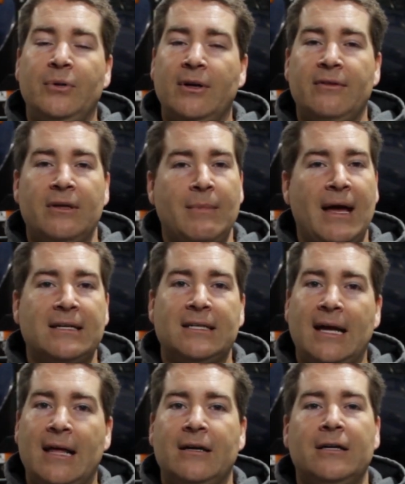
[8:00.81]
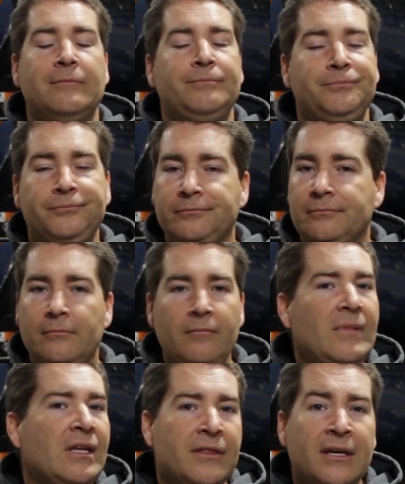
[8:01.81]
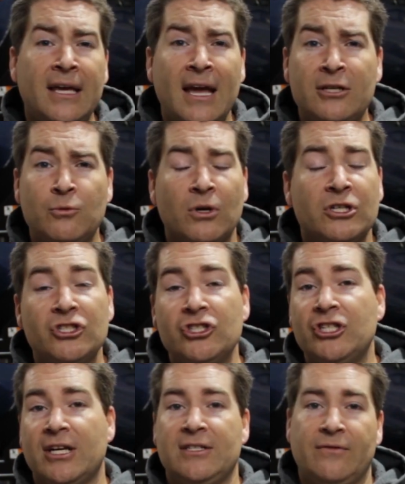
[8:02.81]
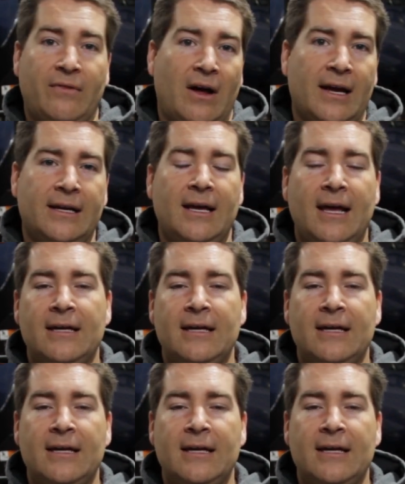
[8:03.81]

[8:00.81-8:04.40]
put everything back together, the gauge works just fine.